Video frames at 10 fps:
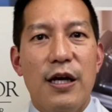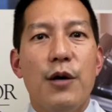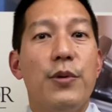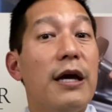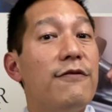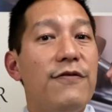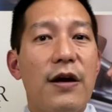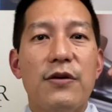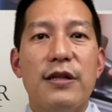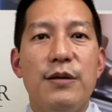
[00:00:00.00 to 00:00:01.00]
We have
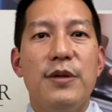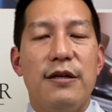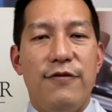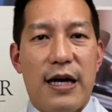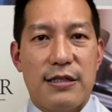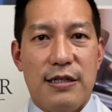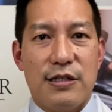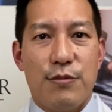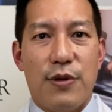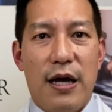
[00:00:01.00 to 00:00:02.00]
very limited vaccine
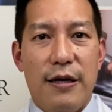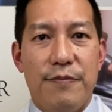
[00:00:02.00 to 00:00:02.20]
supply.